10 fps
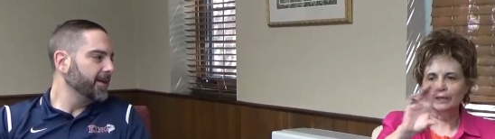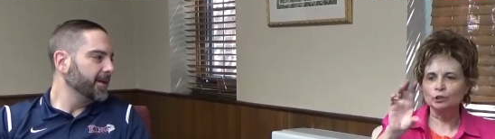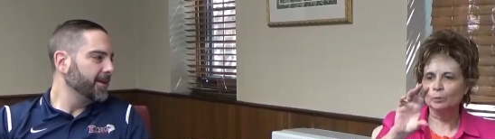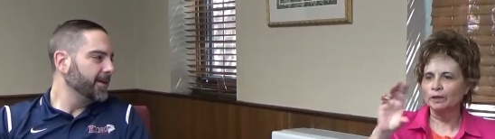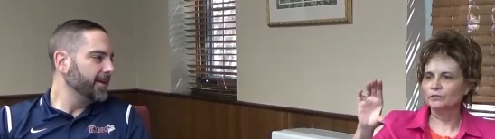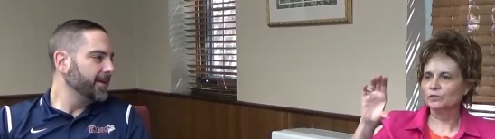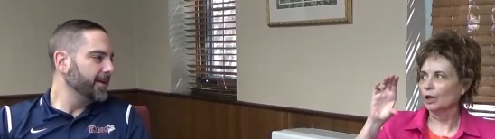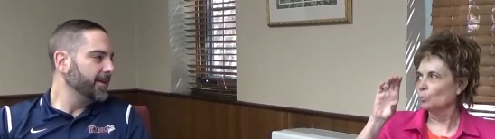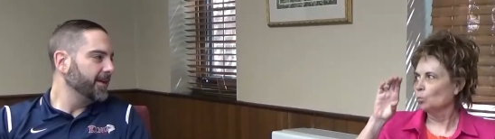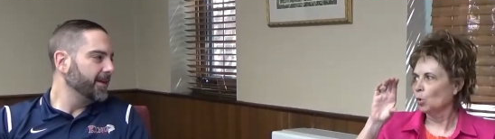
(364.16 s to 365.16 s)
Speaker 1: Anyway, it's
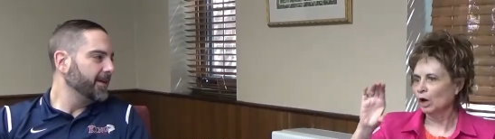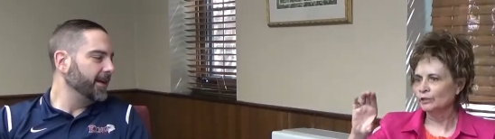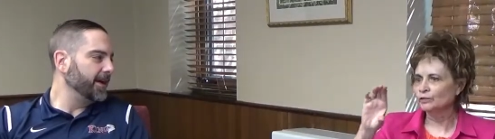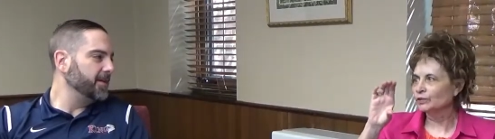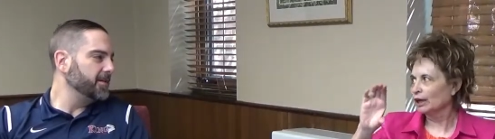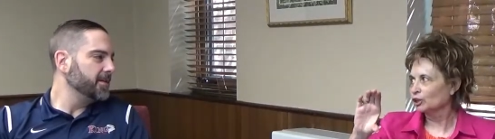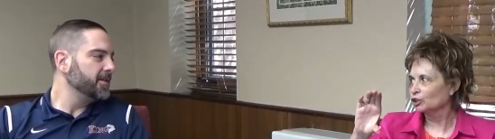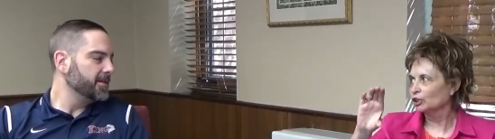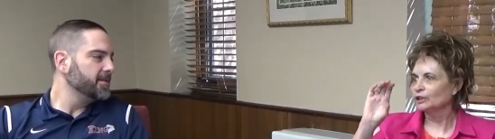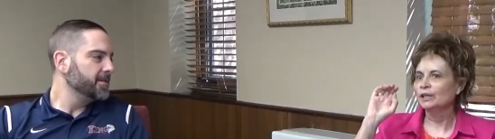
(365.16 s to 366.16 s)
got one yeah.
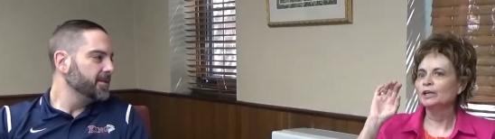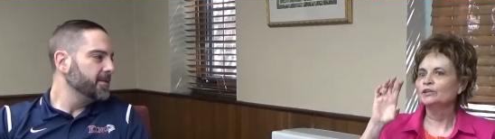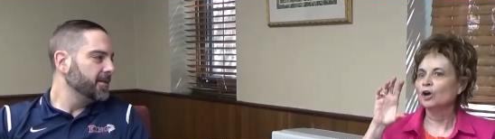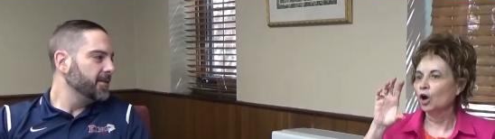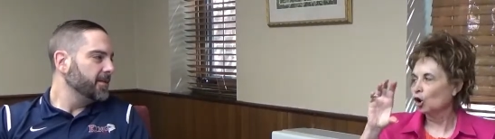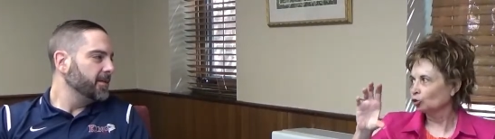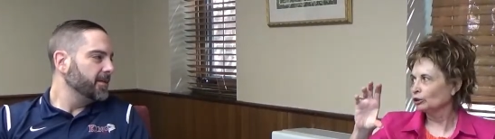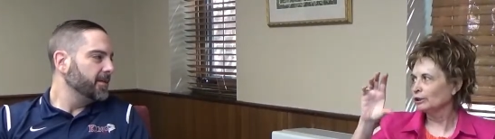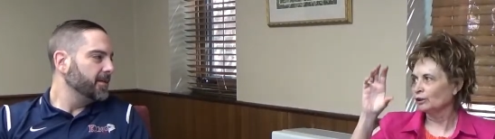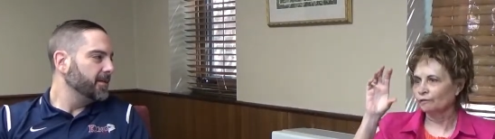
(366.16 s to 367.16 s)
section
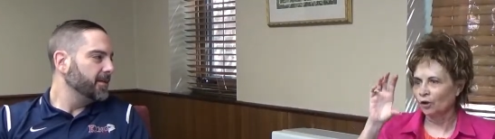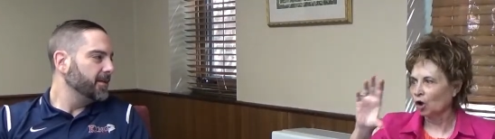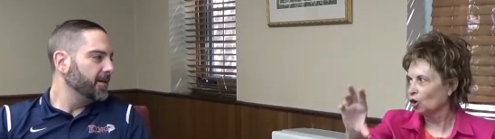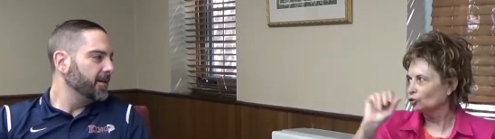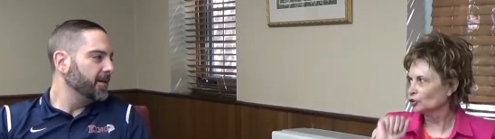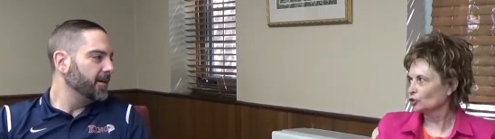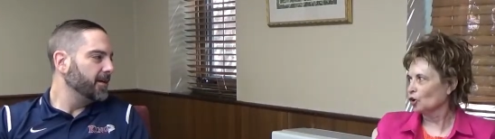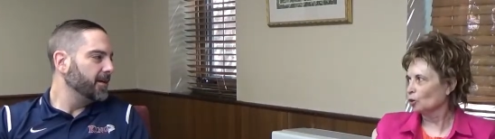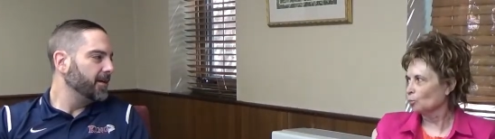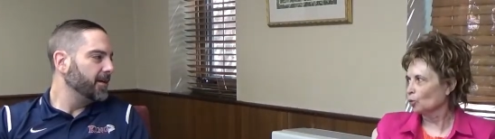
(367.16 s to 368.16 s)
only of all the
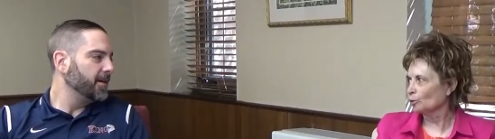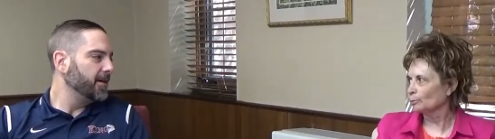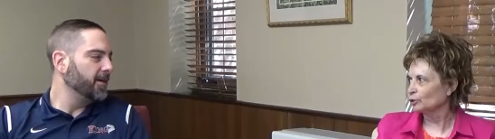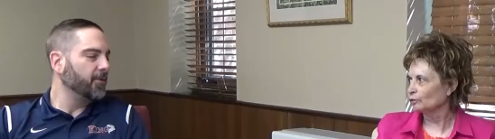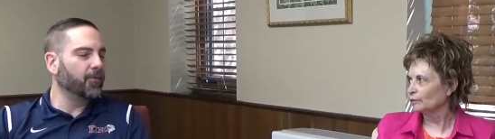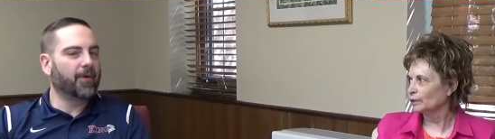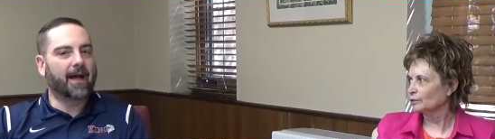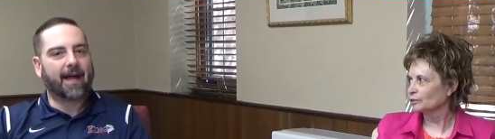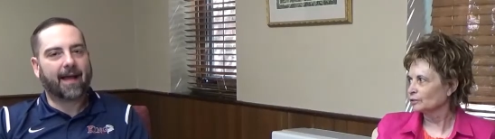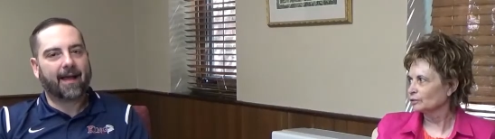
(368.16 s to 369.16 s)
Star Wars movies.
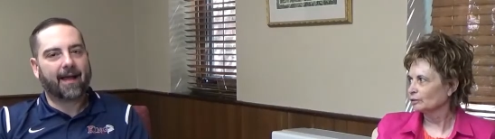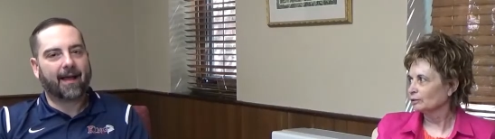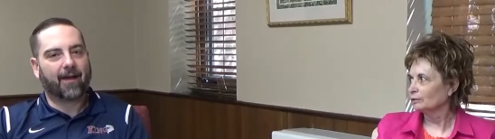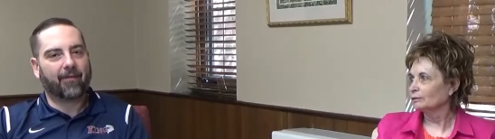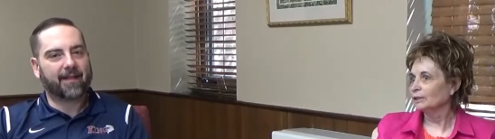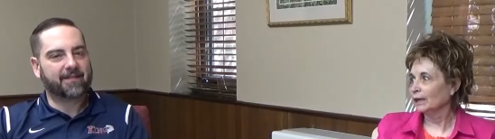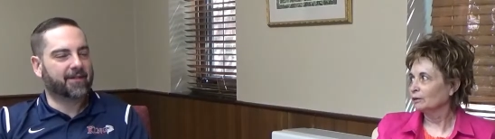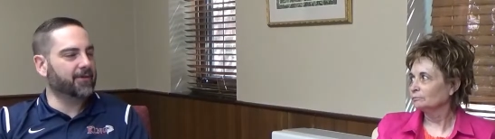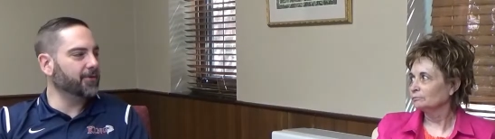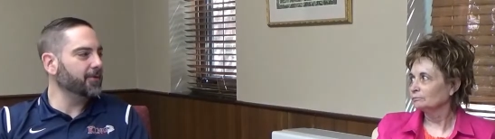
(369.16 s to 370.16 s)
Wow, that's yeah.
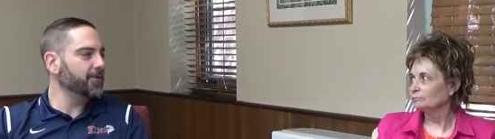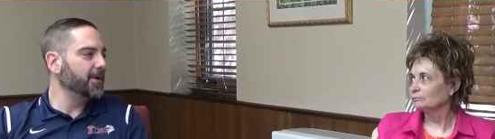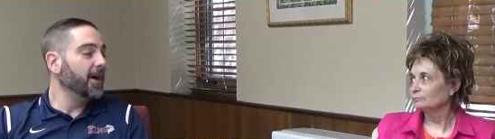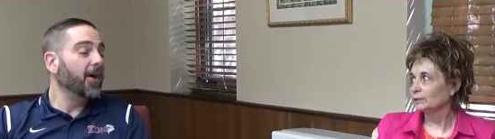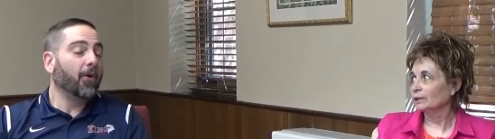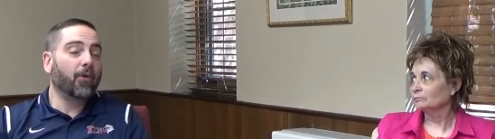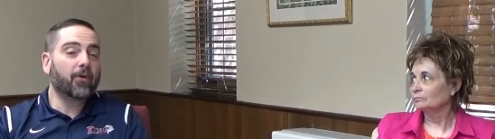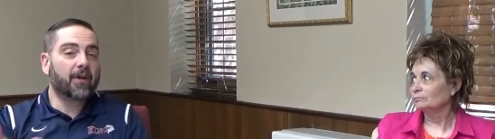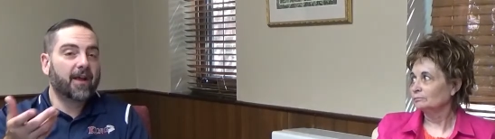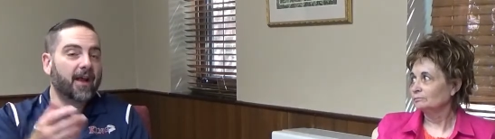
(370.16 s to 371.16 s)
Speaker 2: cool. Yeah.
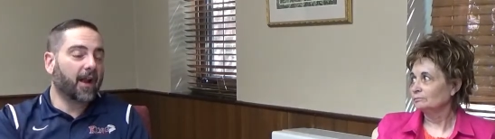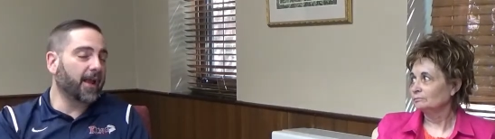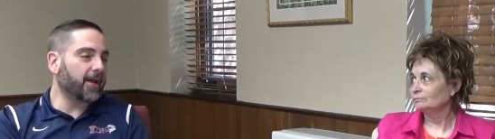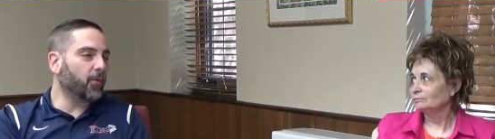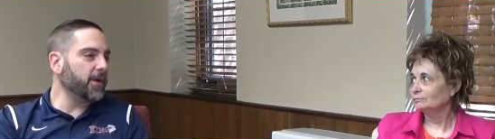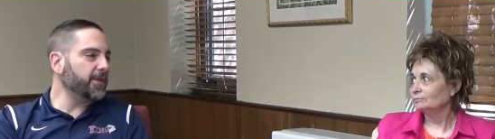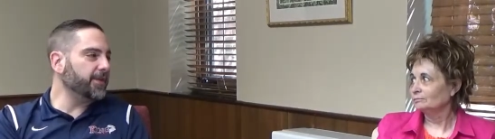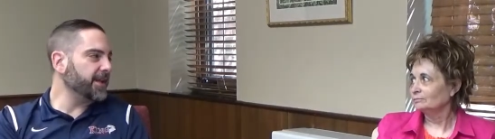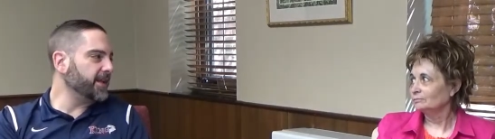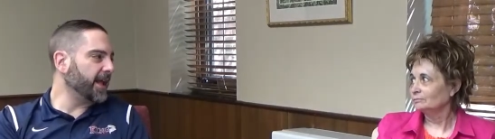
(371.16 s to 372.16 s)
Or like what do you
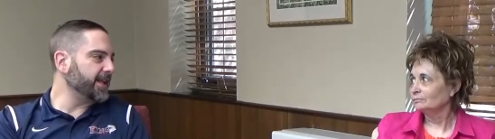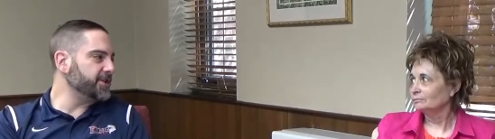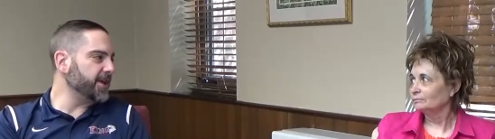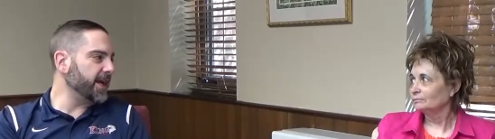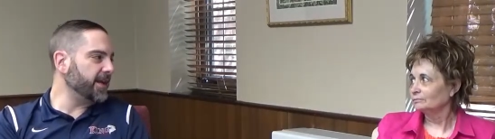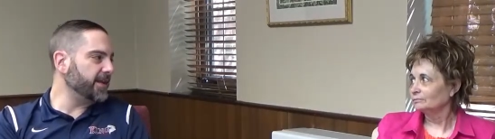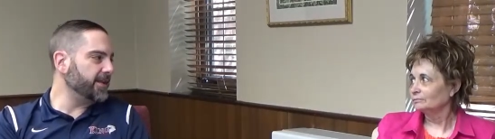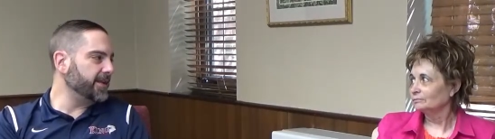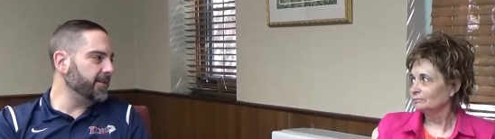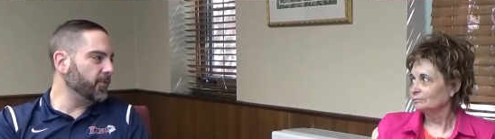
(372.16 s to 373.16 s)
think like Jan and
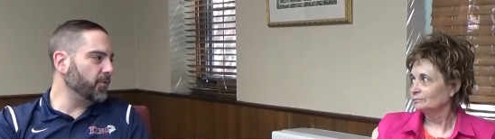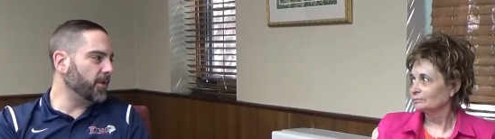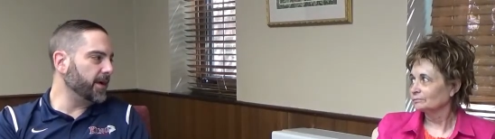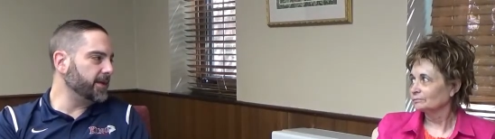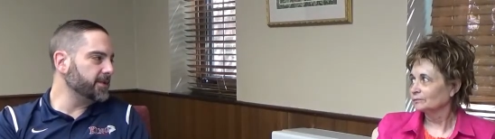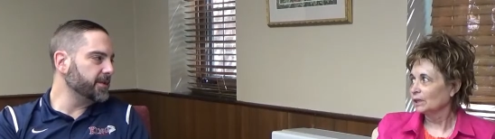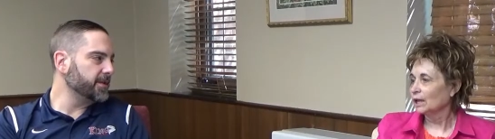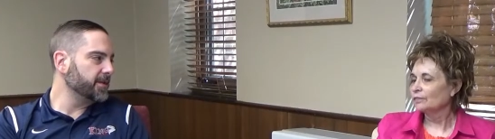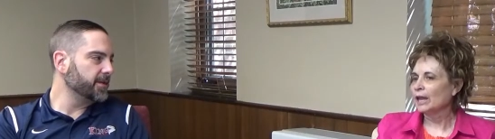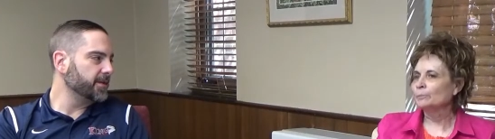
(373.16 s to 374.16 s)
them would watch?
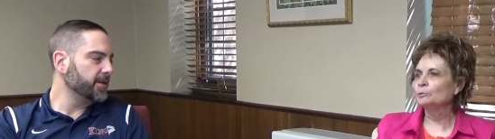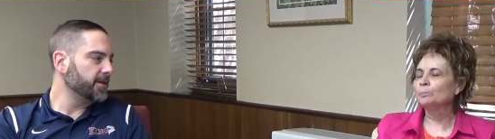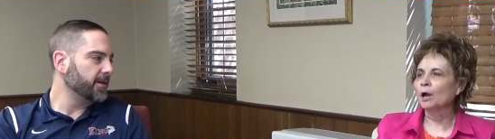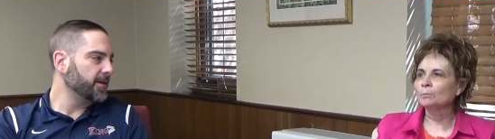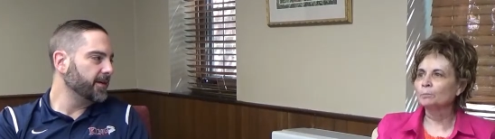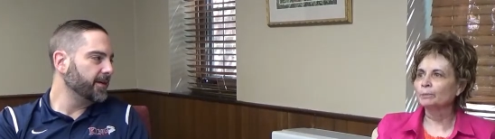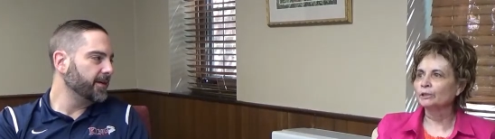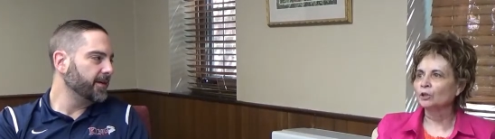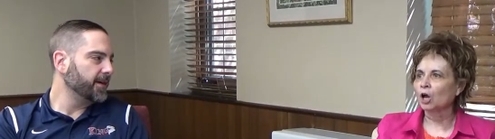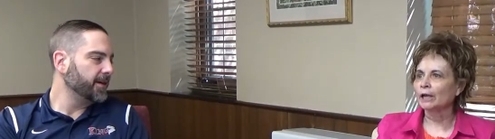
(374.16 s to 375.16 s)
Speaker 1: They would probably
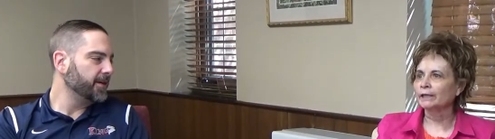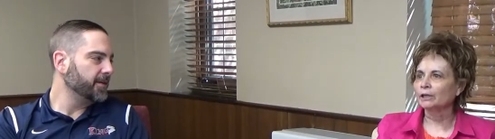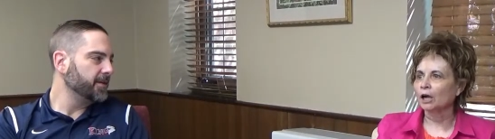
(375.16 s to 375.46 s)
like